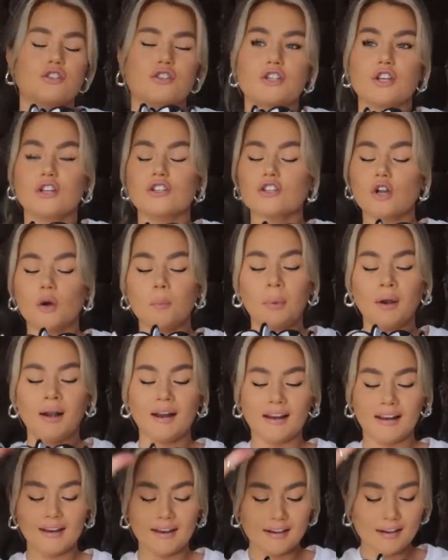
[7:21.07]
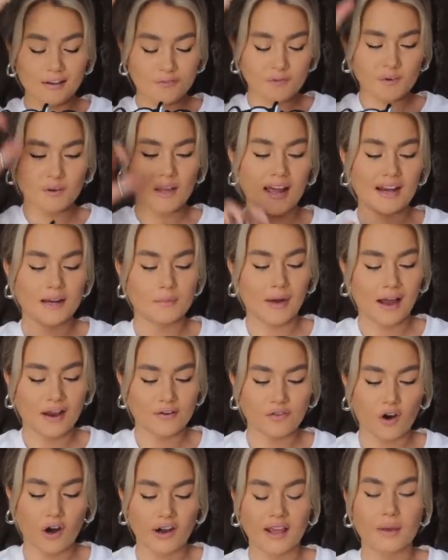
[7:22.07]
Just completely forgetting Black
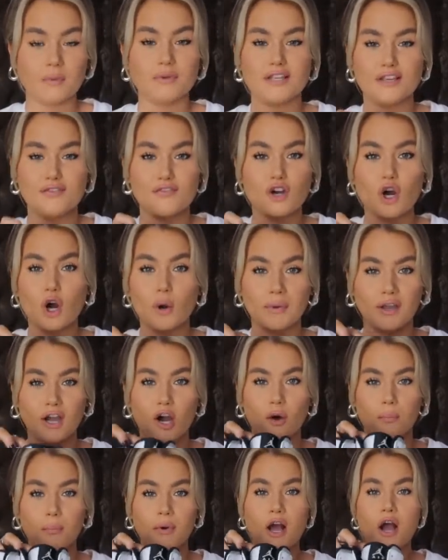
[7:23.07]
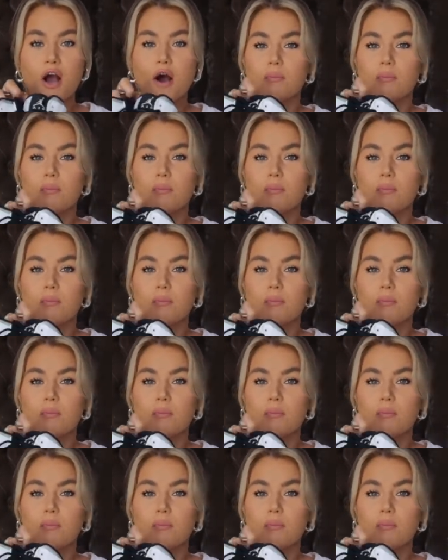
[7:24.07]
Friday was even coming up.